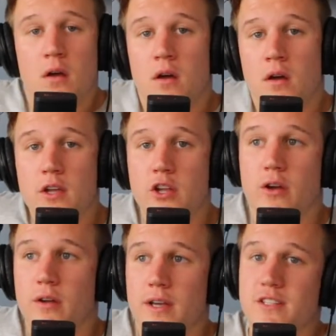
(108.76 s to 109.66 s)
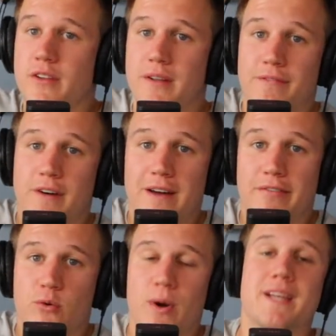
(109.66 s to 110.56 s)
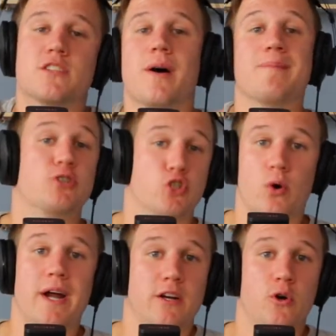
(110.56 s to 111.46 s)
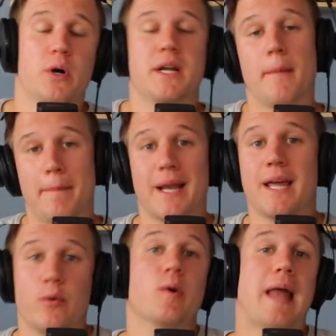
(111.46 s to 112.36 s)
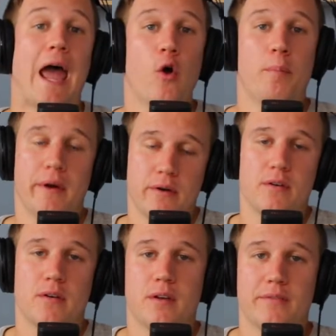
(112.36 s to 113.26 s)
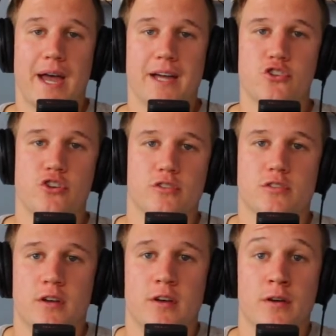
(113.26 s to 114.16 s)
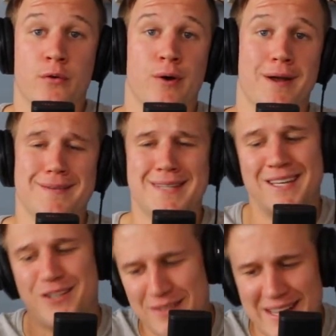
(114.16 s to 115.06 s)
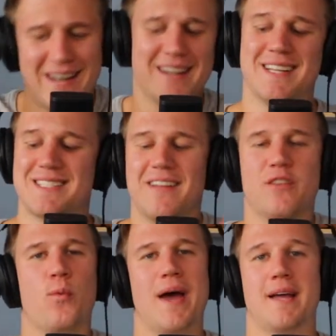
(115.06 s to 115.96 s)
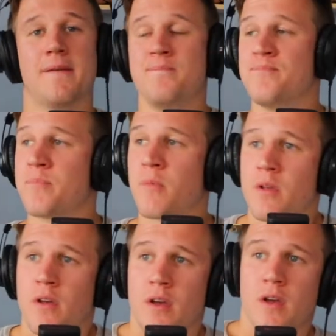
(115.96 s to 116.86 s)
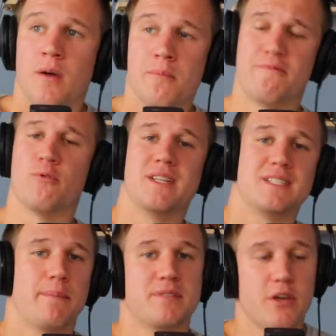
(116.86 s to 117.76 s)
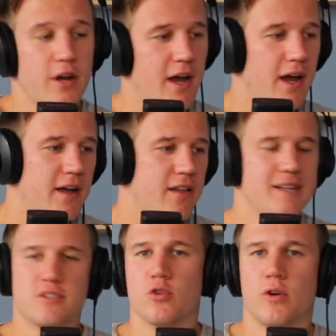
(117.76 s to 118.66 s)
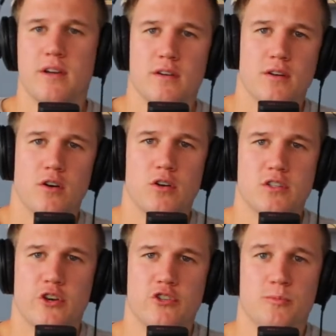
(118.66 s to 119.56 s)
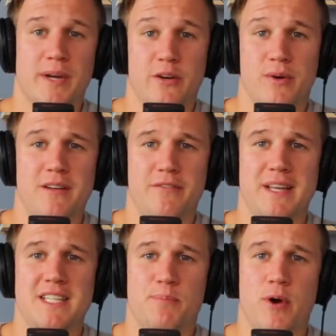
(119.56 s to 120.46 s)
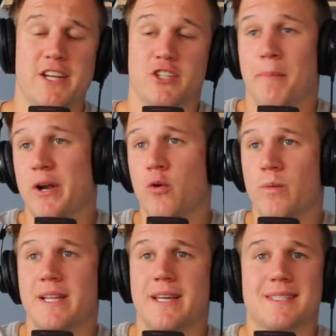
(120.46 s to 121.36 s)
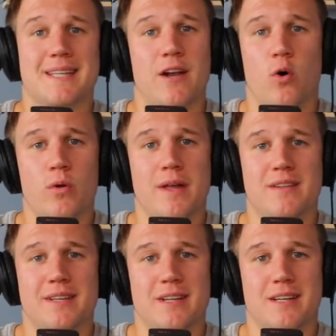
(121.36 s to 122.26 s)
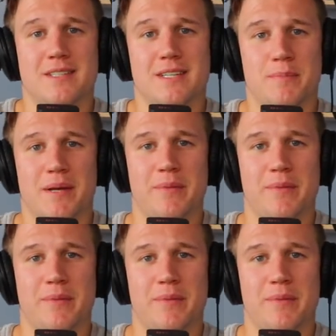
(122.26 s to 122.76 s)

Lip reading: You know, he's only 5'3", so I'm sure I could, but it would help if I had yous. All right, thank you. Now that's out of the way. Before this episode, I like to look on social media, right, for inspiration, but not really, because all that thing does is make me